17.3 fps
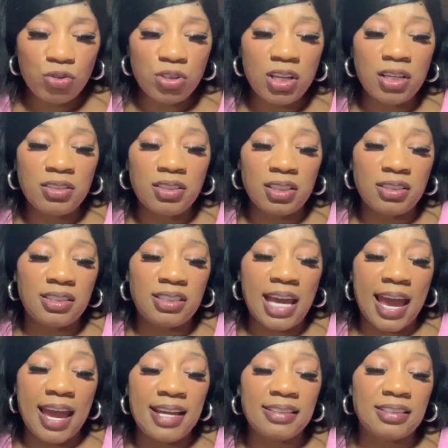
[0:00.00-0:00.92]
the the
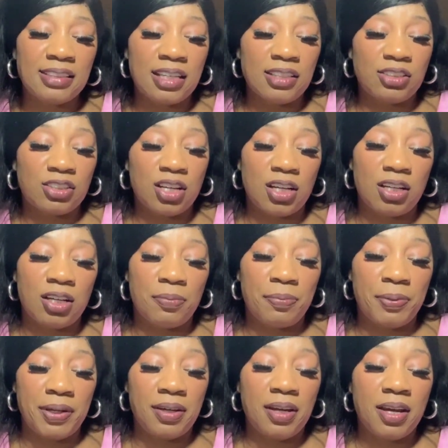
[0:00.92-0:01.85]
taste is gonna
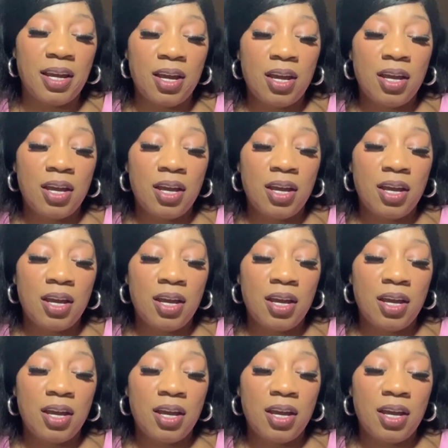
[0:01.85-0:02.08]
be